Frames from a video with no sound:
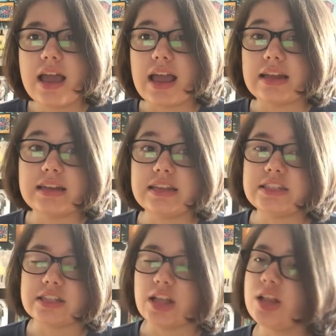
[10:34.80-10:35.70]
And
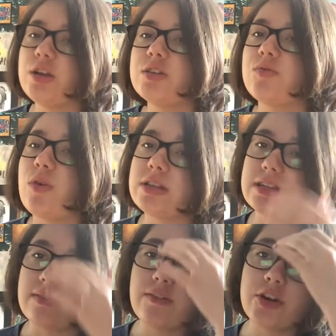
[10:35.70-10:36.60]
it's the clearest voice
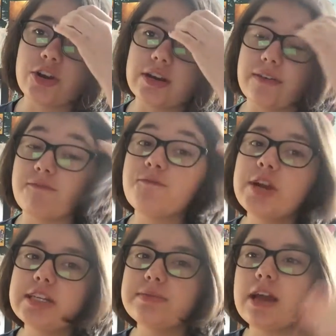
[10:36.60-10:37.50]
that I've ever heard, and it
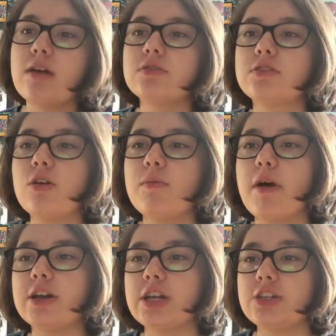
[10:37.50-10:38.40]
freaked me out so
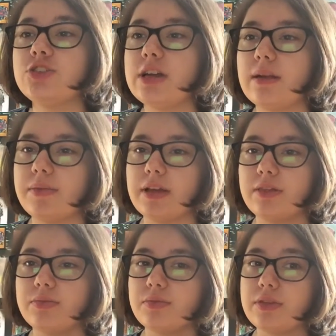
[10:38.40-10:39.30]
much. I straight up like
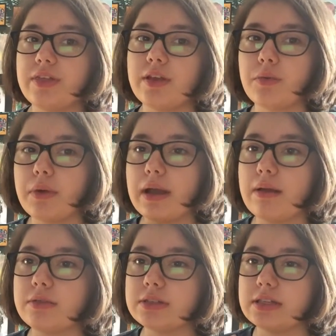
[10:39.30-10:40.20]
threw the thing away. I
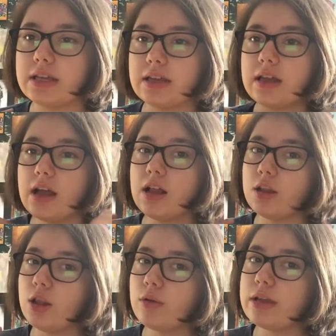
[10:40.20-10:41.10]
was like
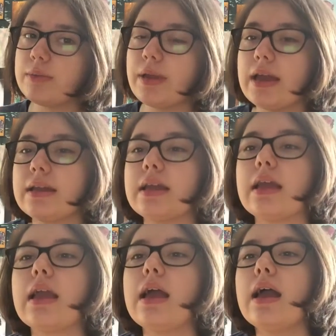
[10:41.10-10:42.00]
low-key
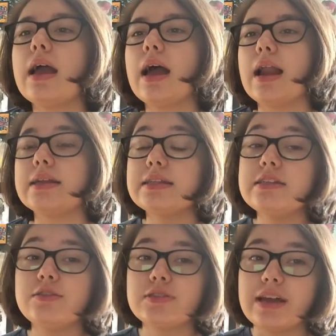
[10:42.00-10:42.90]
panicking. And I didn't
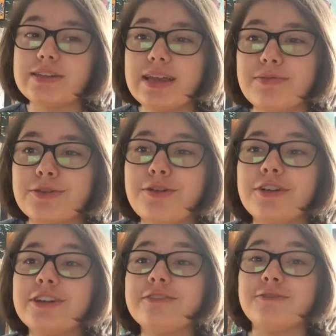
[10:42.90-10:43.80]
use that tape
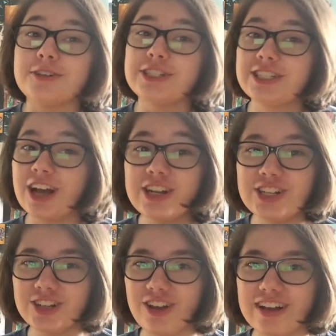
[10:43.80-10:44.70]
recorder for such
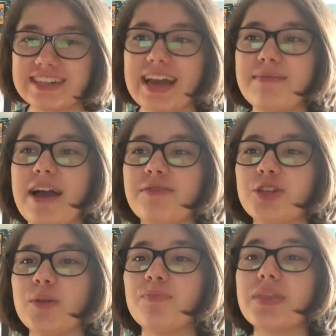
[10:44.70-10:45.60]
a long time
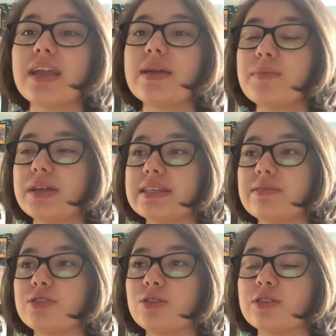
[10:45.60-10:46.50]
after, because I
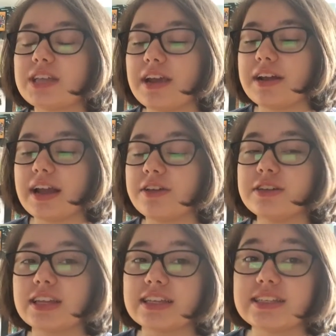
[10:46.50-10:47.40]
was so scared I
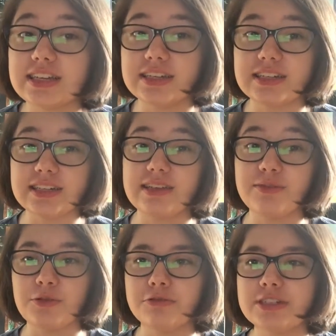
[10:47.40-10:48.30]
couldn't like stand to like
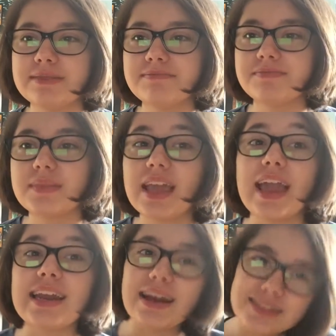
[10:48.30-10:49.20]
even hold it.
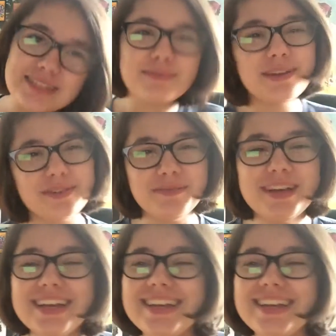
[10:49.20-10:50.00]
And now it's in my room.